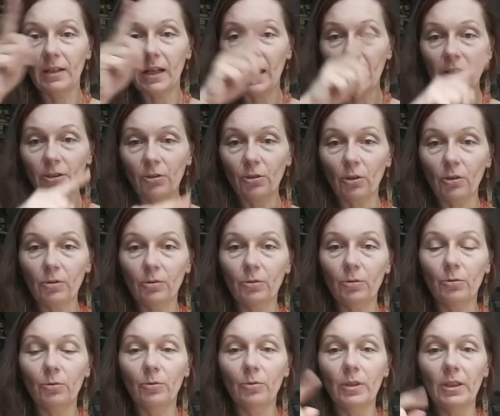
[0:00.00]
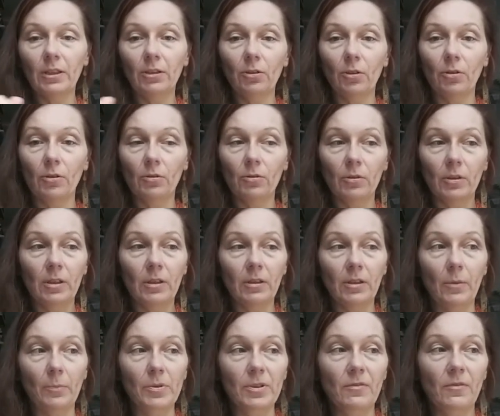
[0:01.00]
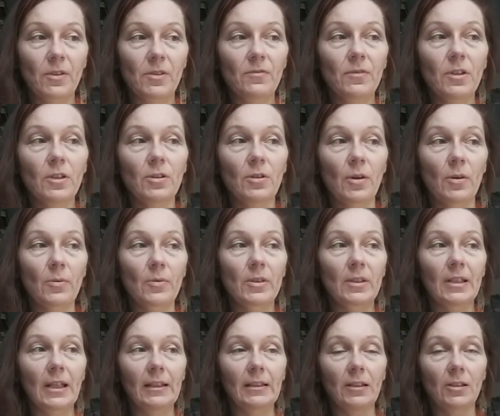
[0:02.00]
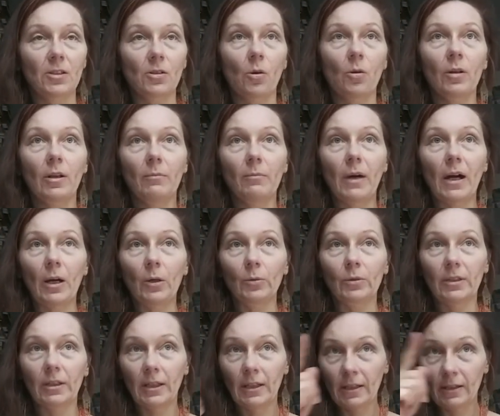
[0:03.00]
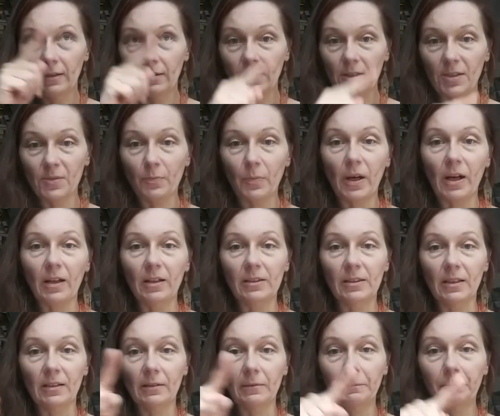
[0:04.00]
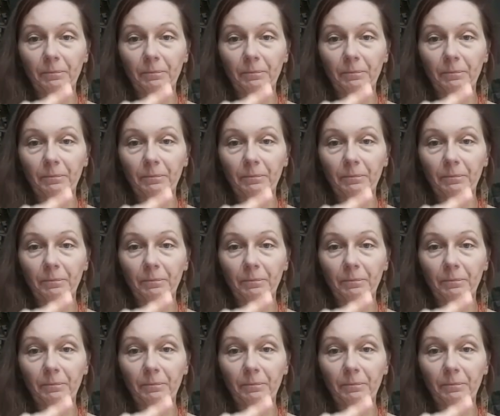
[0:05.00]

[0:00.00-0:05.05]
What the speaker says: I told you in the previous videos that it's all about the spiral,